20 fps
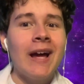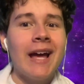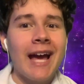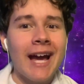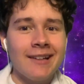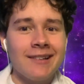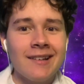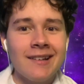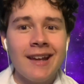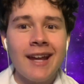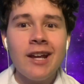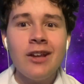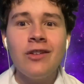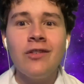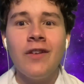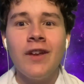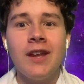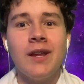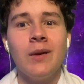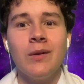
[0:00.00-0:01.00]
and today's
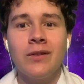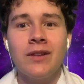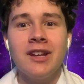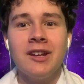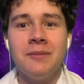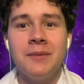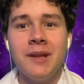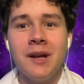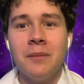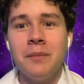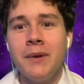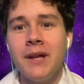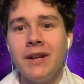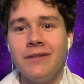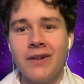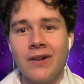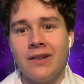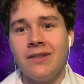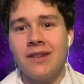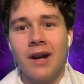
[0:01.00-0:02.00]
video is going to be a bit
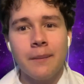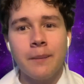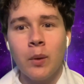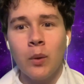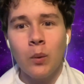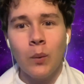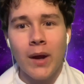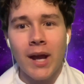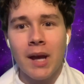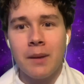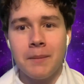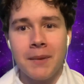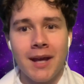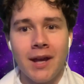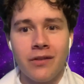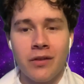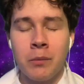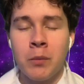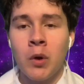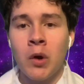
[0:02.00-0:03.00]
of a double whammy
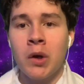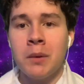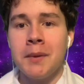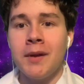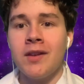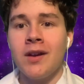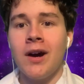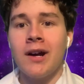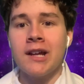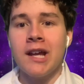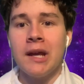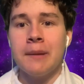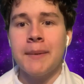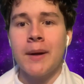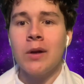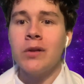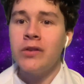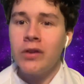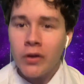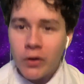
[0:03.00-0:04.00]
as I'm going to be talking
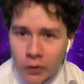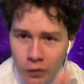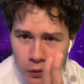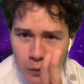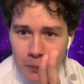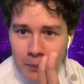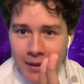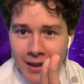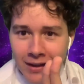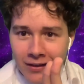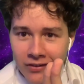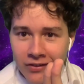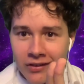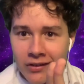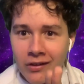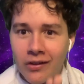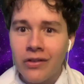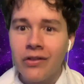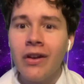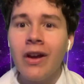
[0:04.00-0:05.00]
about two
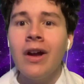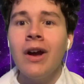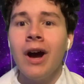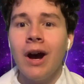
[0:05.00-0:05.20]
pieces